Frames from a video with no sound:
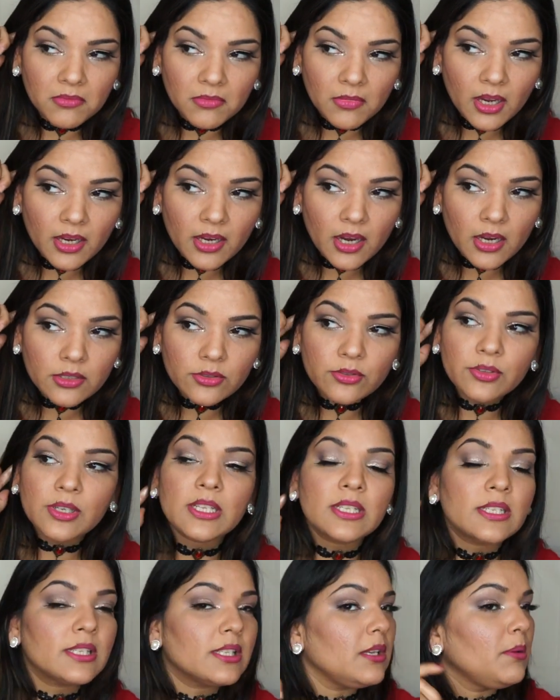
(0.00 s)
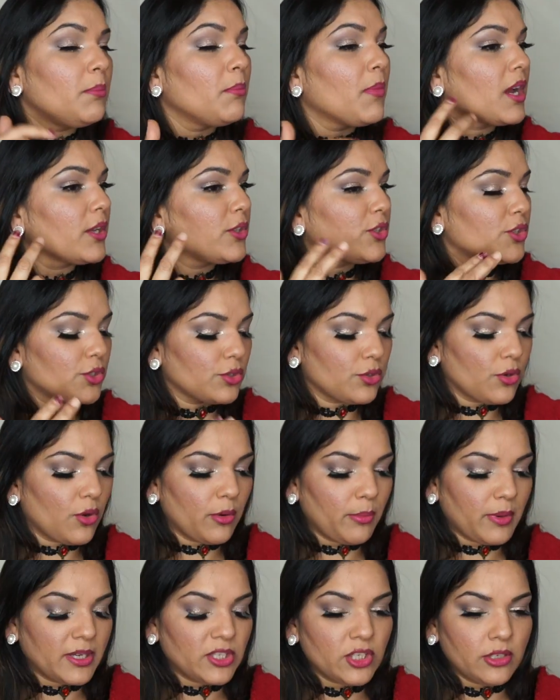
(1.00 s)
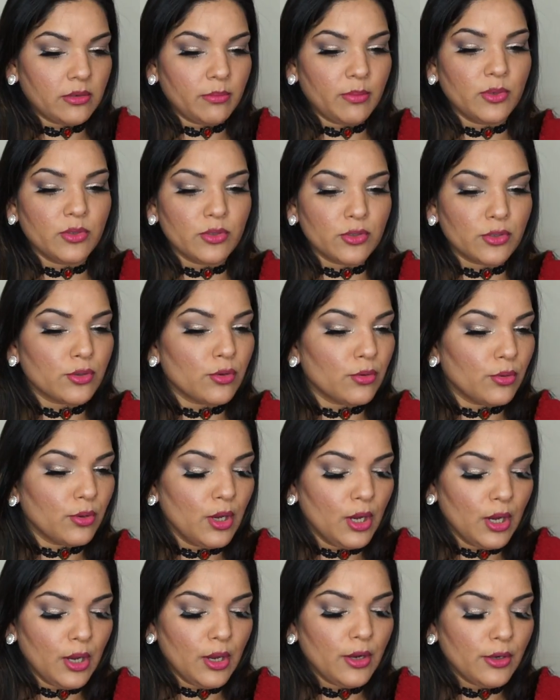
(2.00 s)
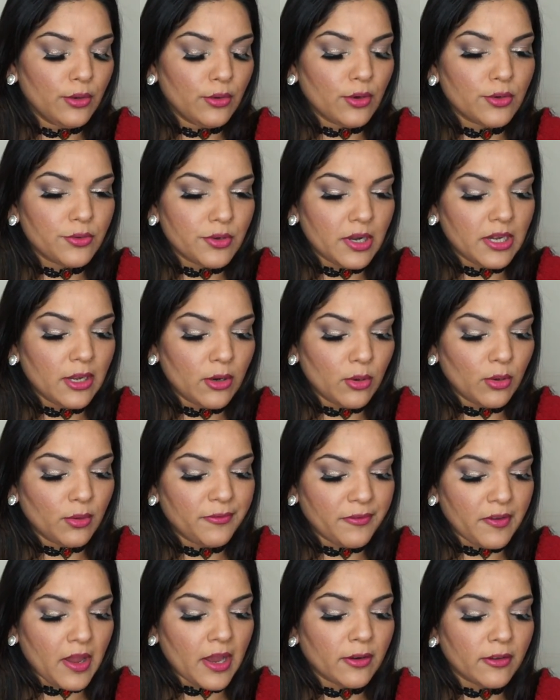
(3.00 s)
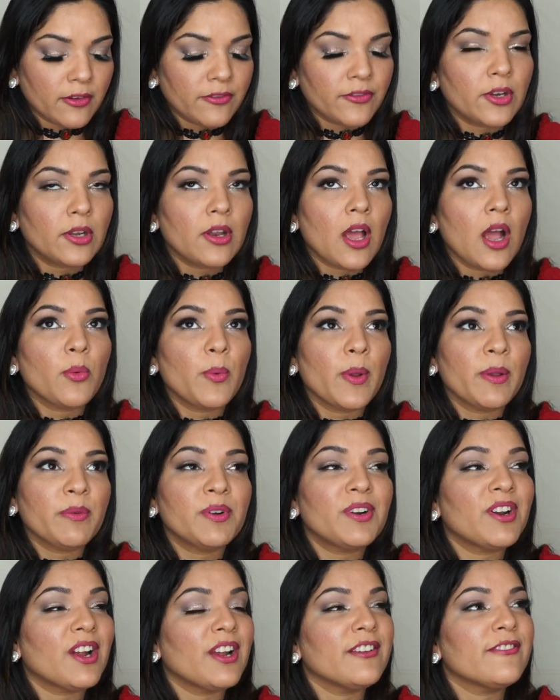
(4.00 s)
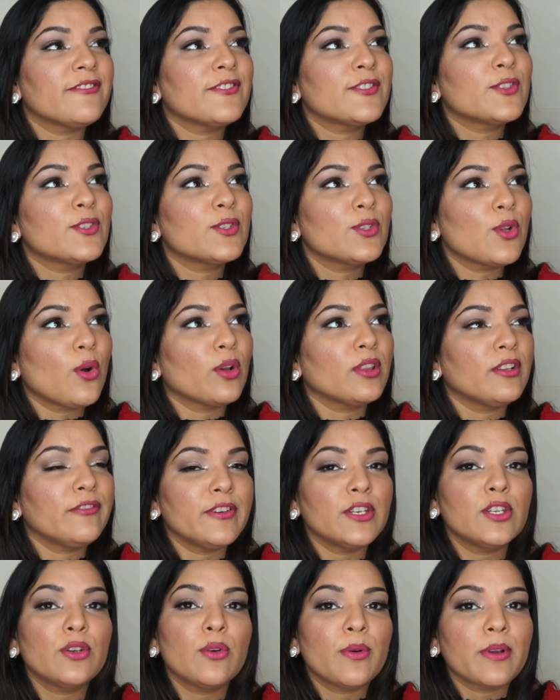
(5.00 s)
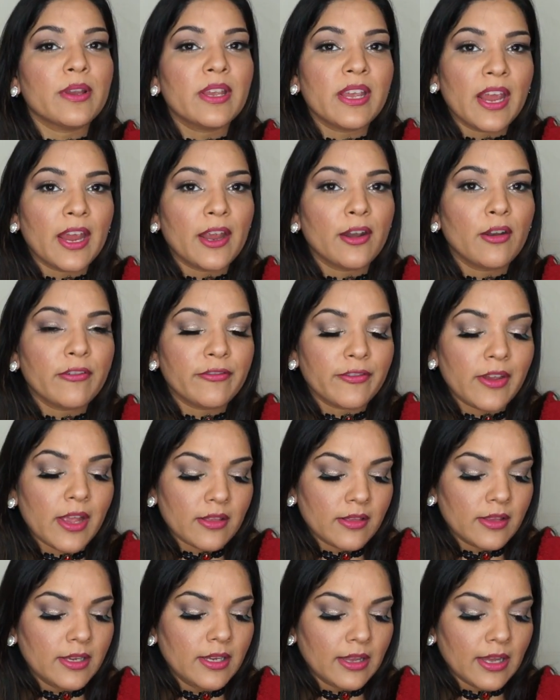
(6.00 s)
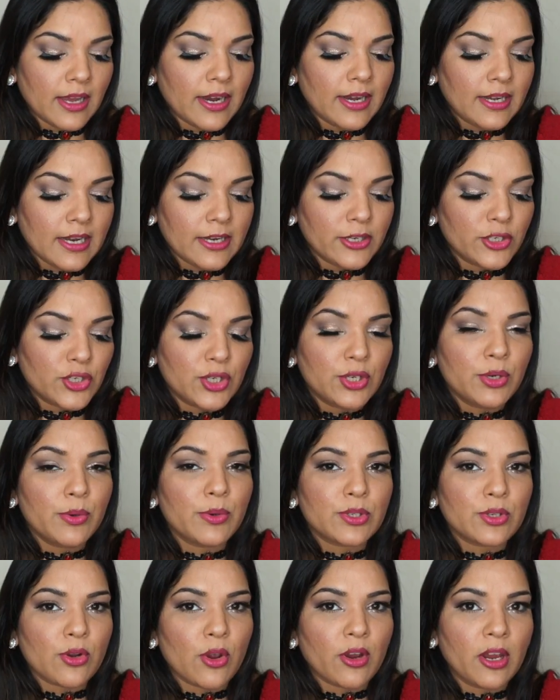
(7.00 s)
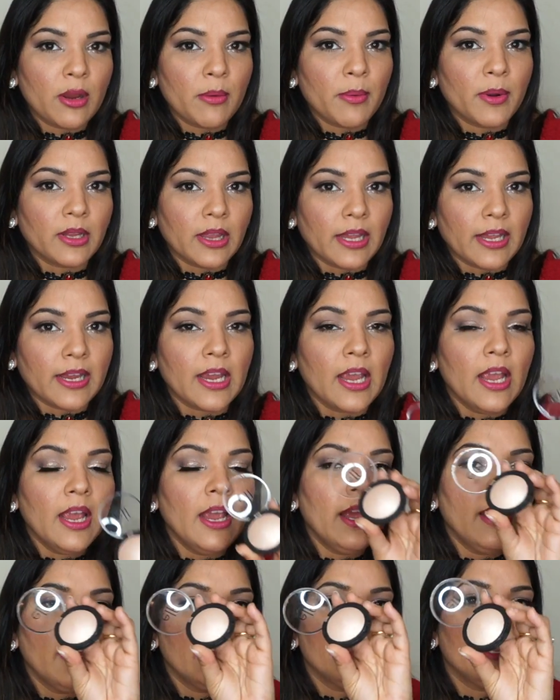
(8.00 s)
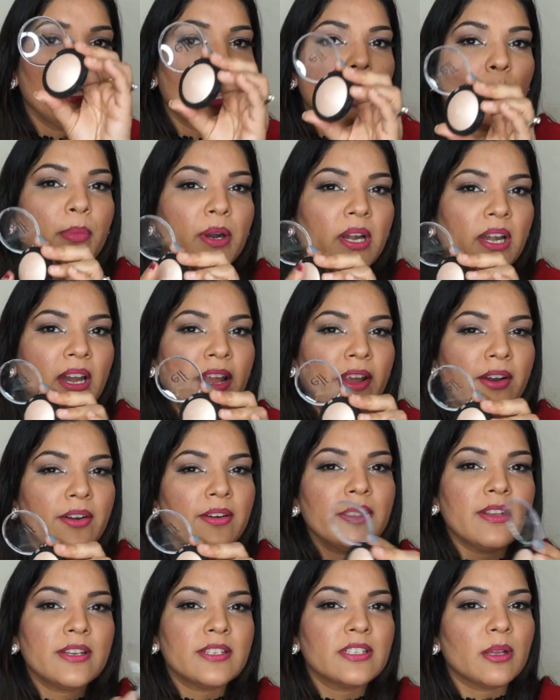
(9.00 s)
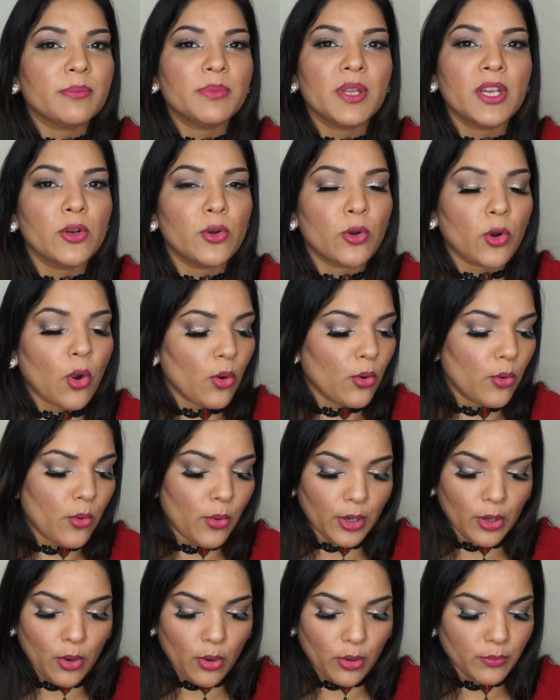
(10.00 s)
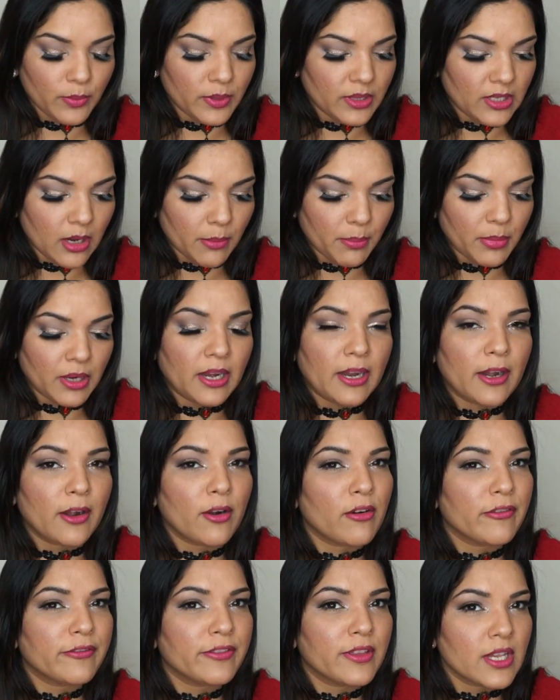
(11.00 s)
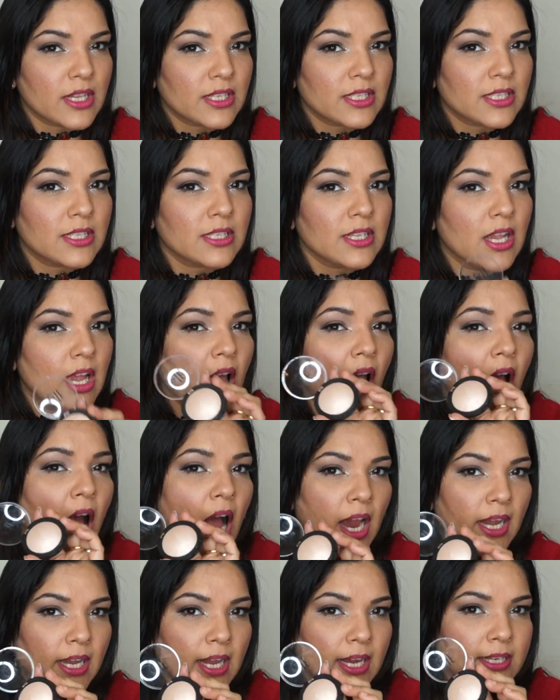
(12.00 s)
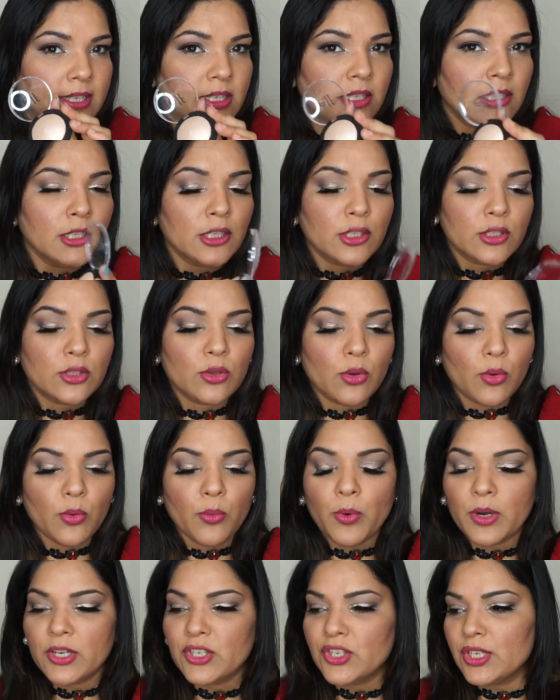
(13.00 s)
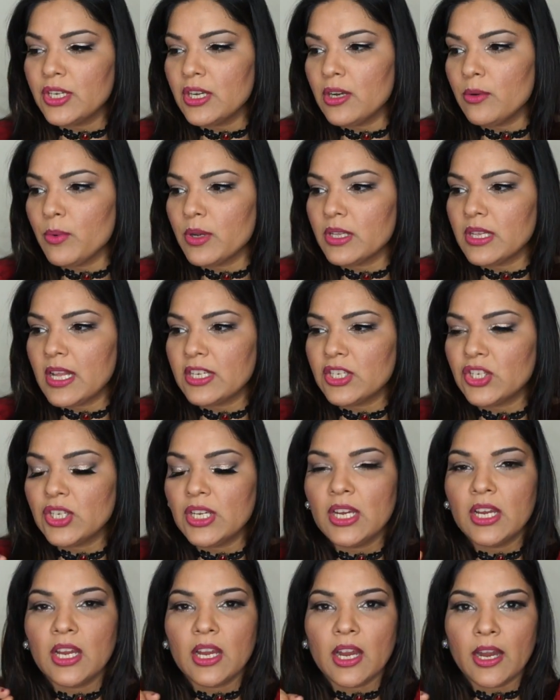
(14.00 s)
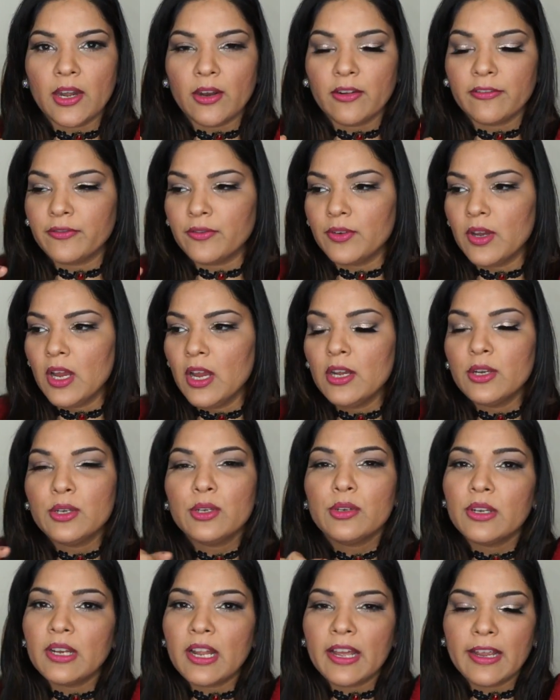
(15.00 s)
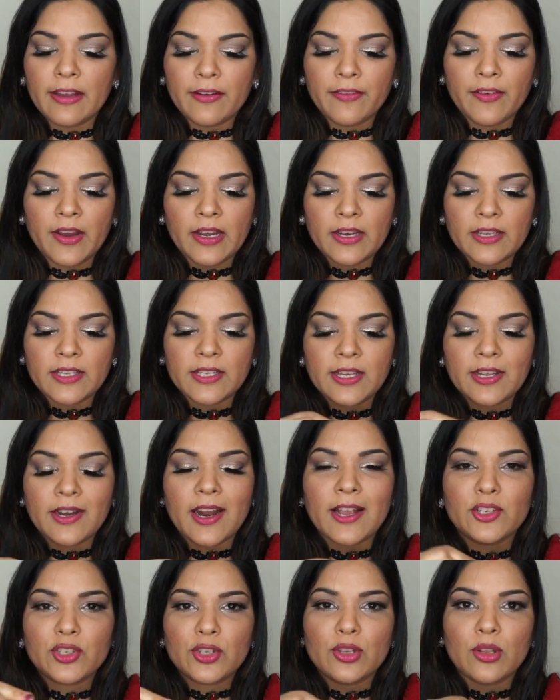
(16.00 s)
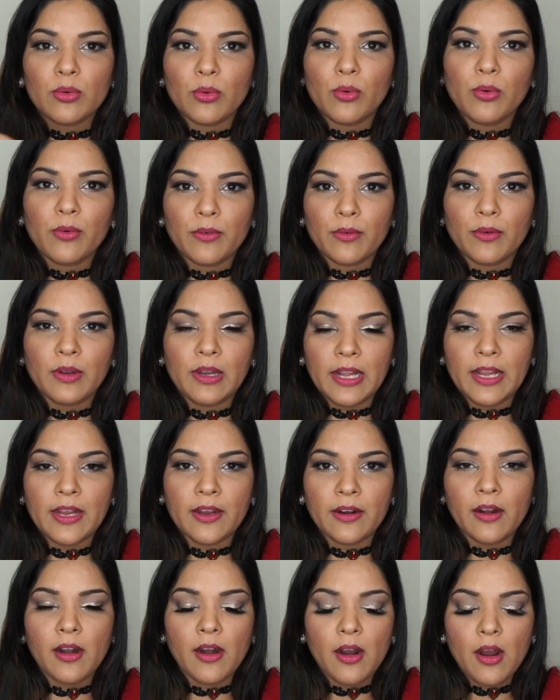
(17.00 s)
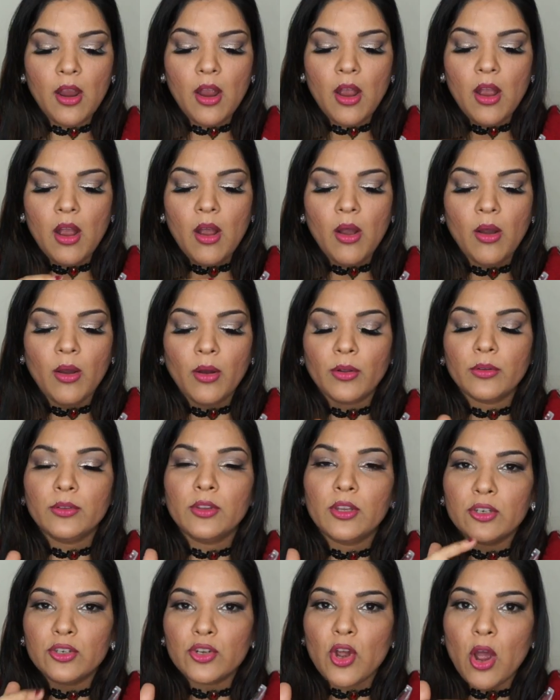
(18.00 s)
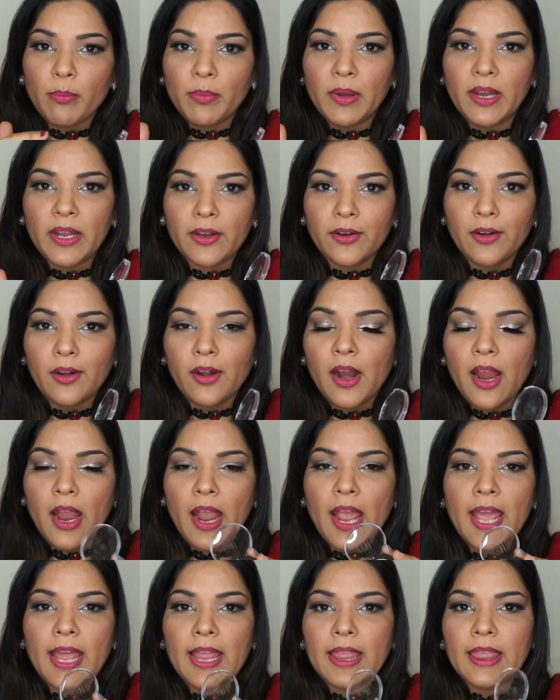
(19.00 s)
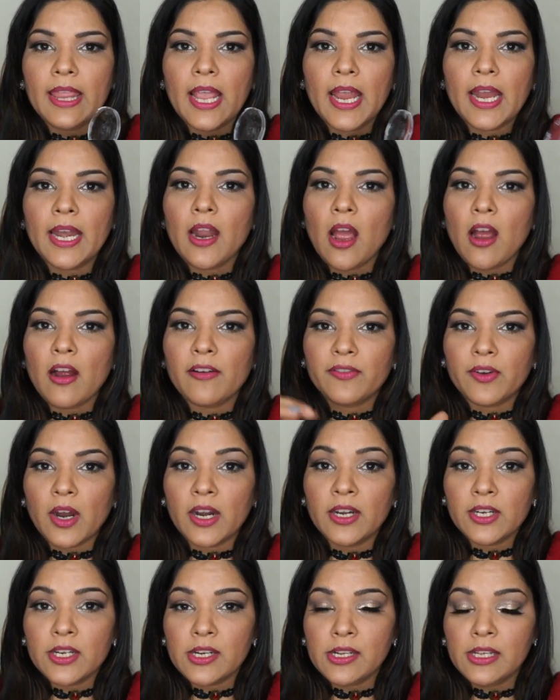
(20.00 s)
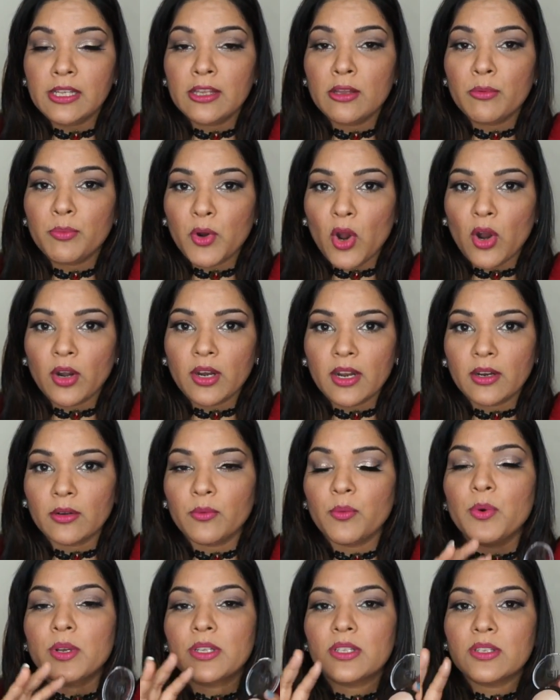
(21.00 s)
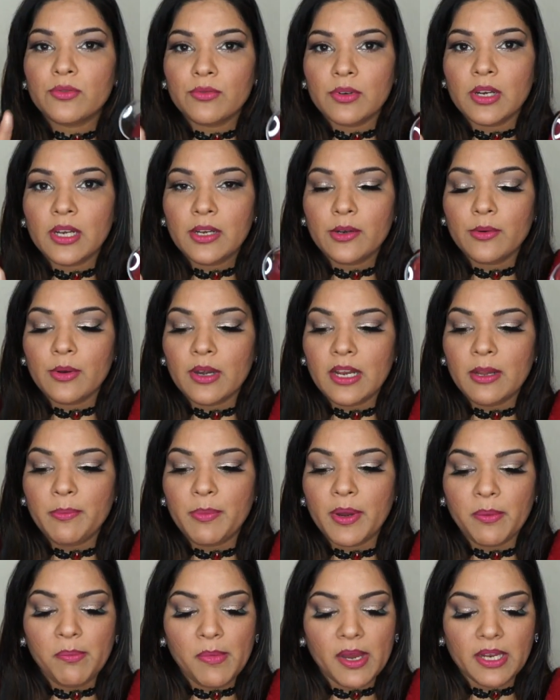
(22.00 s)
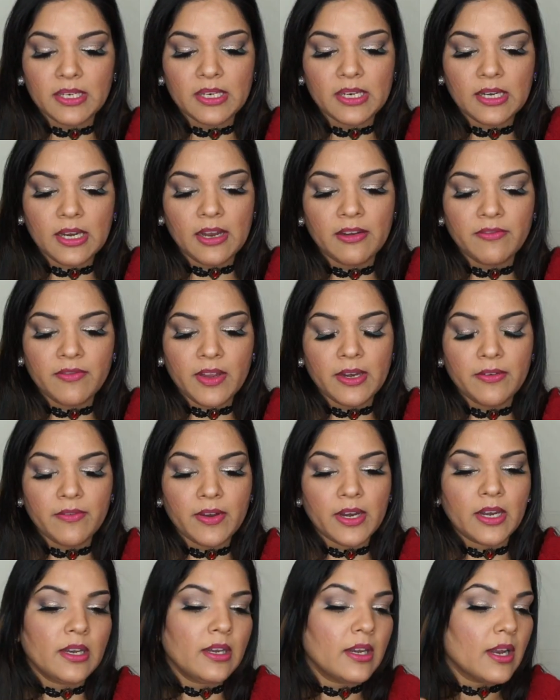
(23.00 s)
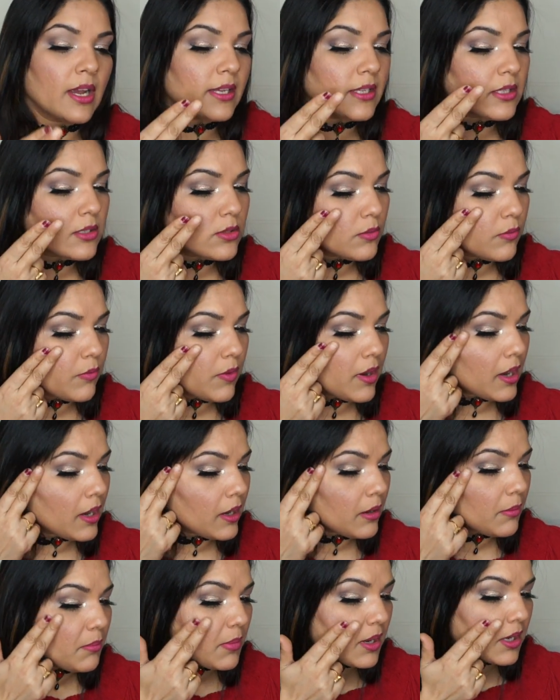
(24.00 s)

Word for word: I can't really see much on my cheekbone, so not really a good fan of it. However, I saw the video again of Kathleen Light, and she was talking about like the upper layer, there's something wrong going on with the upper layer of this highlighter. So what she did was like she kind of took a knife and scratched the layer, uh, the top layer, and then underneath the product was really really pigmented and very very nice to wear,